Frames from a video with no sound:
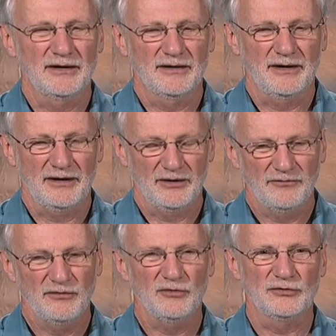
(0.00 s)

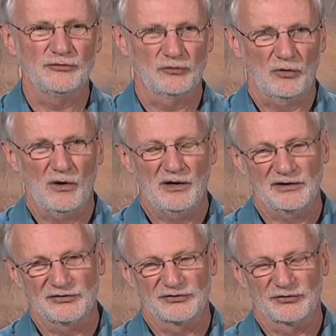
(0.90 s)
heavily
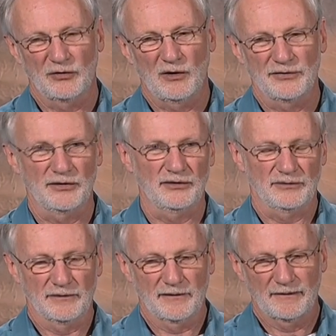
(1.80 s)
draws on
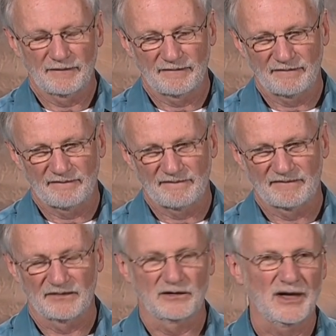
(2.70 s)

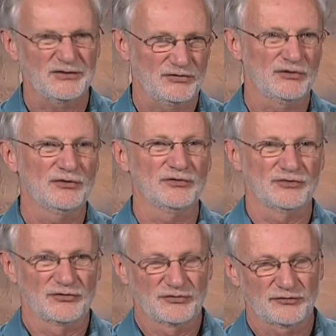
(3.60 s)
the
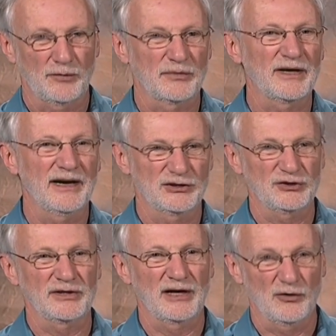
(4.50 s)
lessons from cash
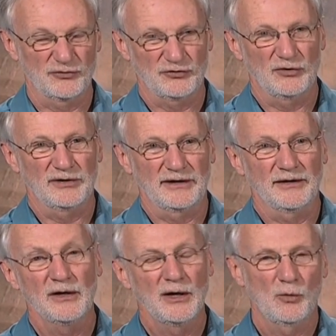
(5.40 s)
and counseling.
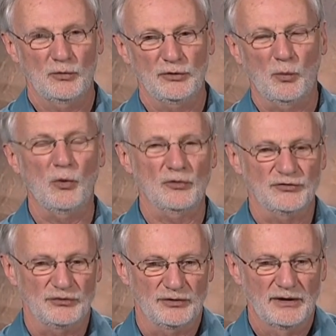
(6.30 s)
And, whereas
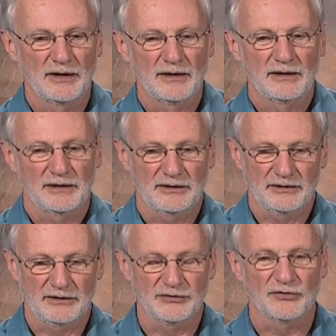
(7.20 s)
it
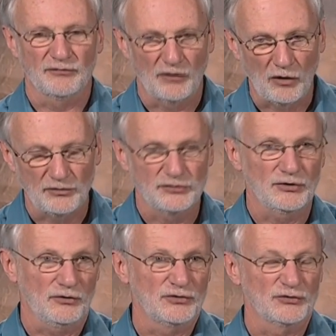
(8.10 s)
is a
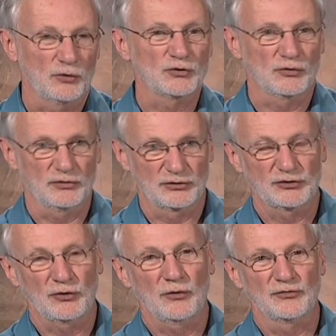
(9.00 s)
voluntary social
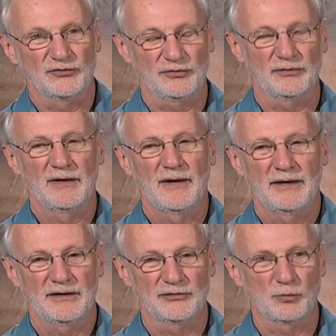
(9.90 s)
insurance, it
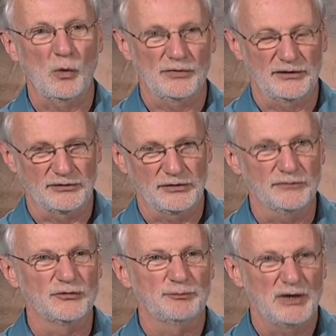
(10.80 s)
is one that
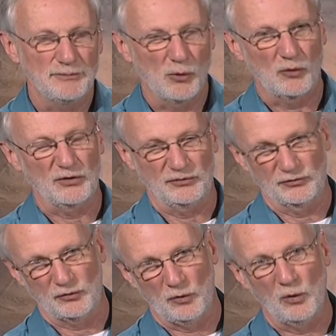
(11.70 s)
gives people
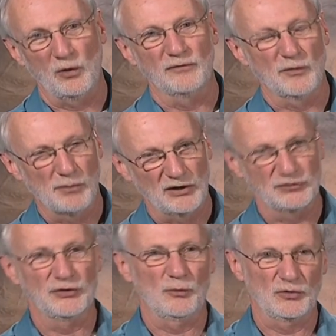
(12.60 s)
control of a
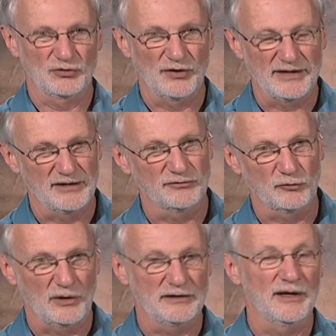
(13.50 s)
budget, which they have
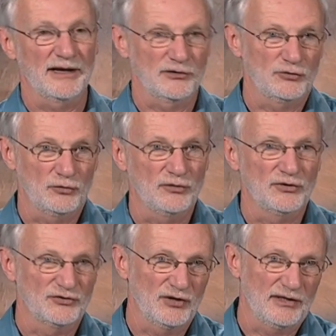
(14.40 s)
great latitude in
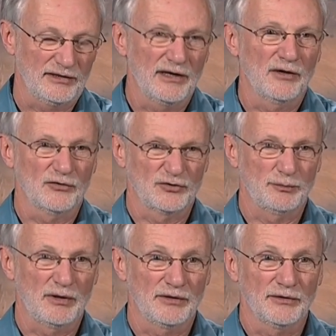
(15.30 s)
deciding how to
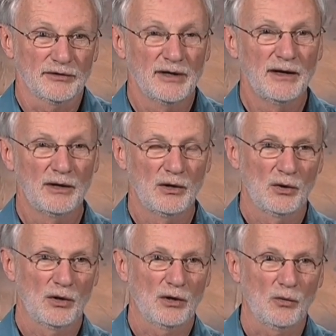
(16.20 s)
spend.
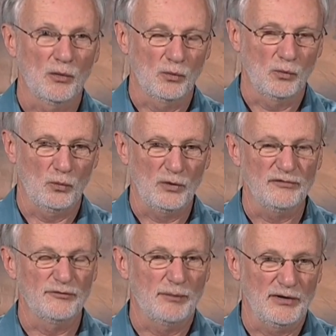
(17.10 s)

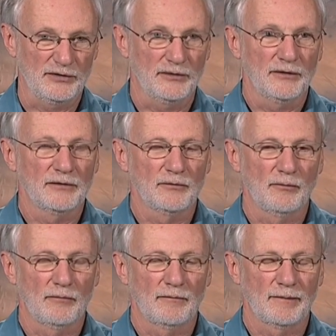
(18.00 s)
We've been
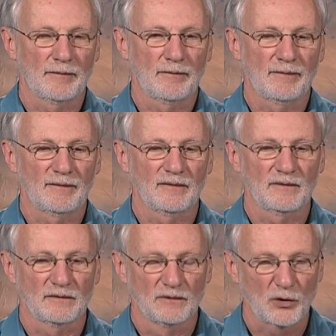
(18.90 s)

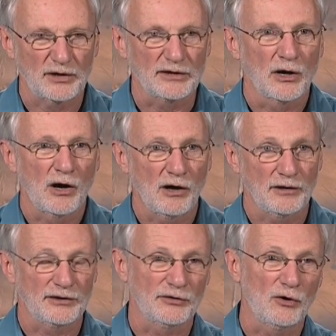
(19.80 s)
looking
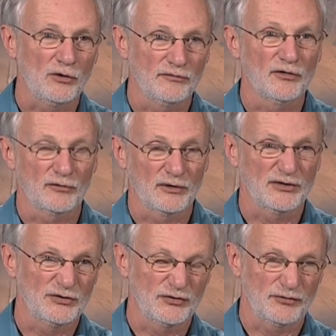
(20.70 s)
hard at all of our
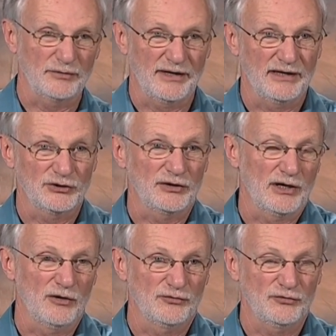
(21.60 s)
lessons from cash and
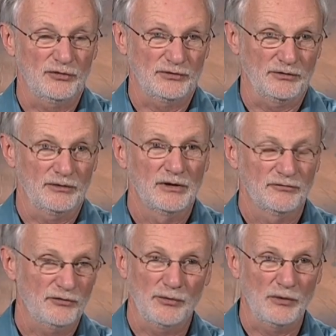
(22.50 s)
counseling
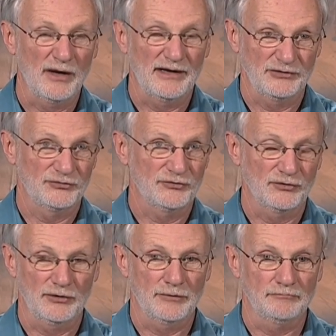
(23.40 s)
for the last
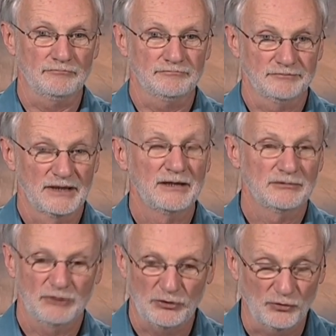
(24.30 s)

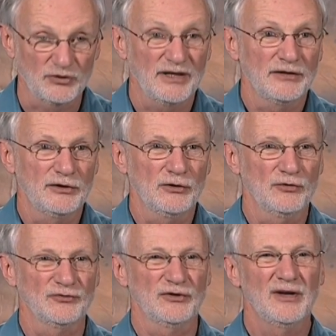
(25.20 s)
10
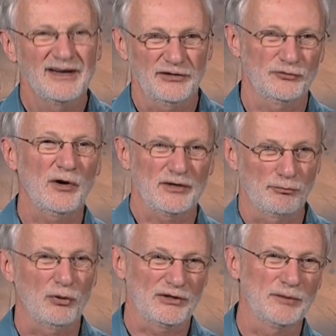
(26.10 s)
years and trying to
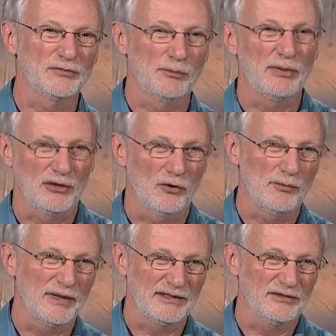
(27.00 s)
bring them to bear on
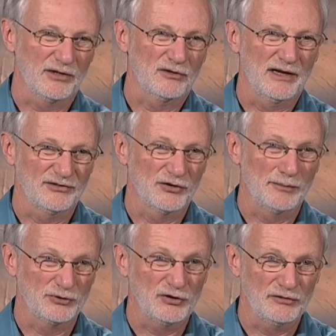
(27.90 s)
making the CLASS
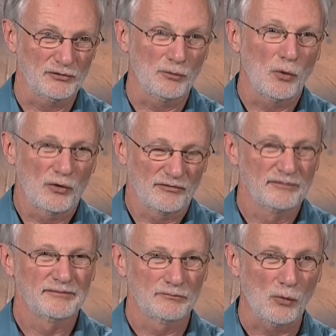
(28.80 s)
option even
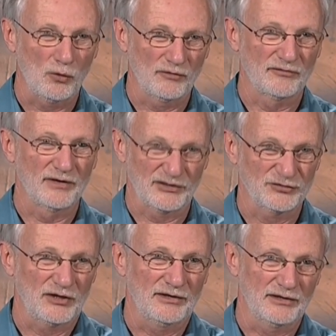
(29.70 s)
more
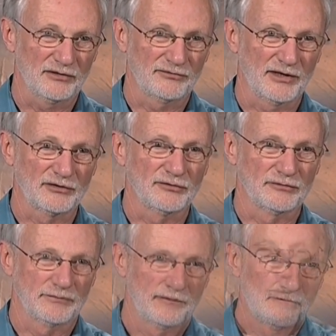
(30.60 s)
exciting and effective.
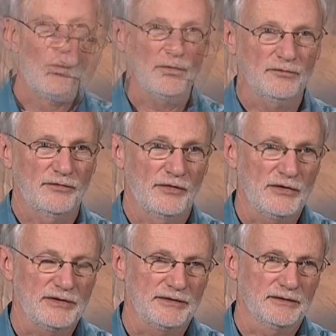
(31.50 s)
One of
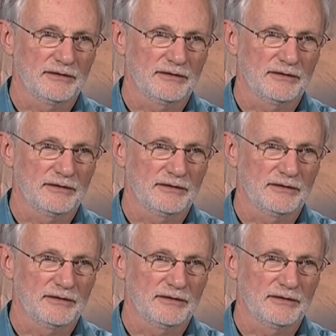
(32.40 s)
the